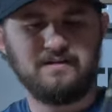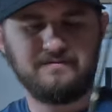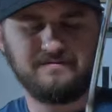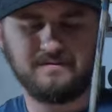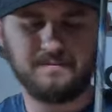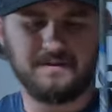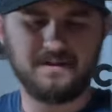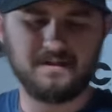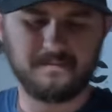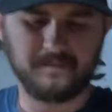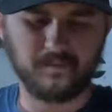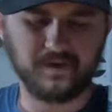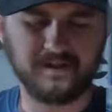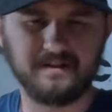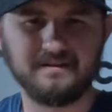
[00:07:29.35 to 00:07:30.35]
Flip it up,
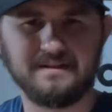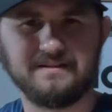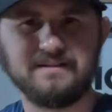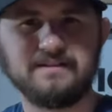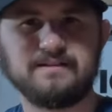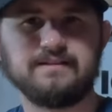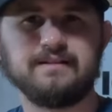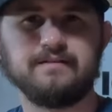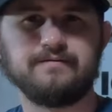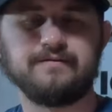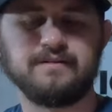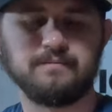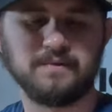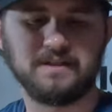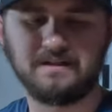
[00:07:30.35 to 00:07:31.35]
and we're gonna let this sit
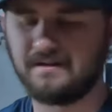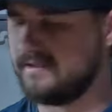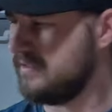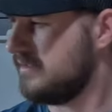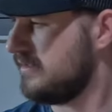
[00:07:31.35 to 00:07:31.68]
for a minute.